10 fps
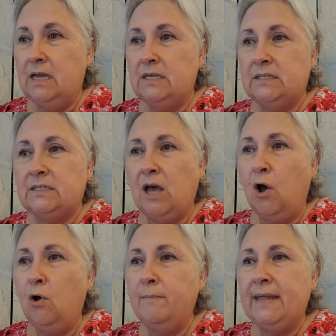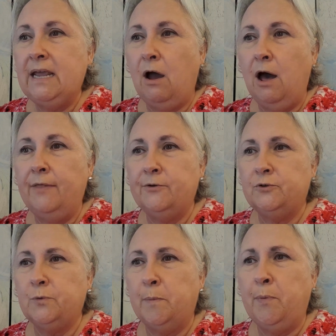So many
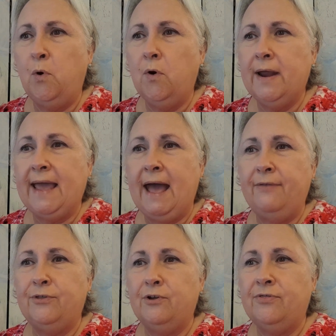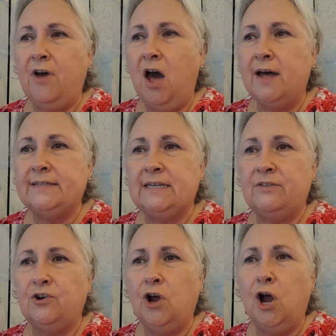authors were pouring out their thoughts and
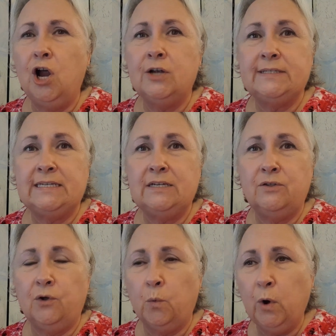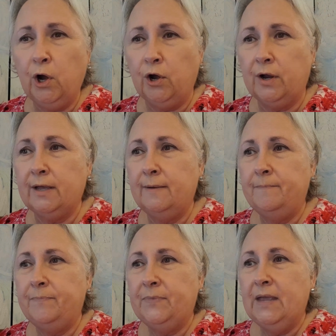their hearts into their work.
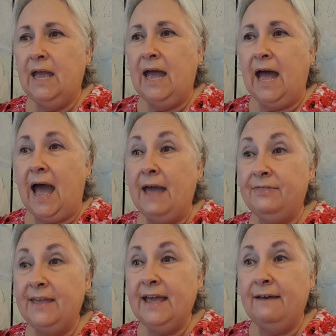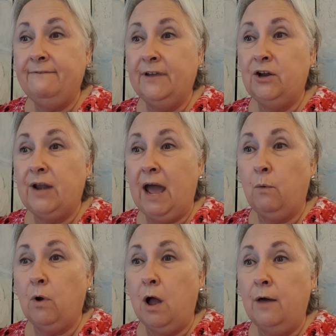I think I figured out
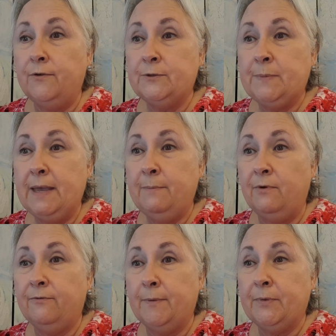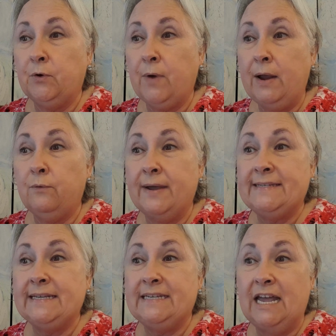where all those people from the Great
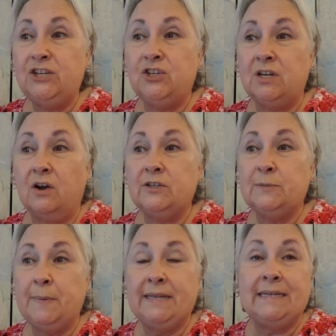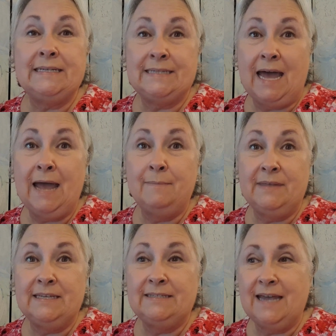Resignation are spending time
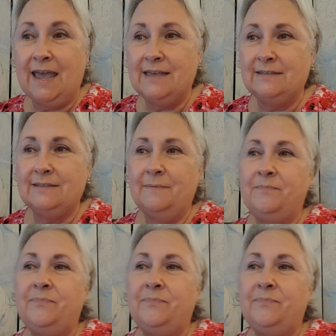these days.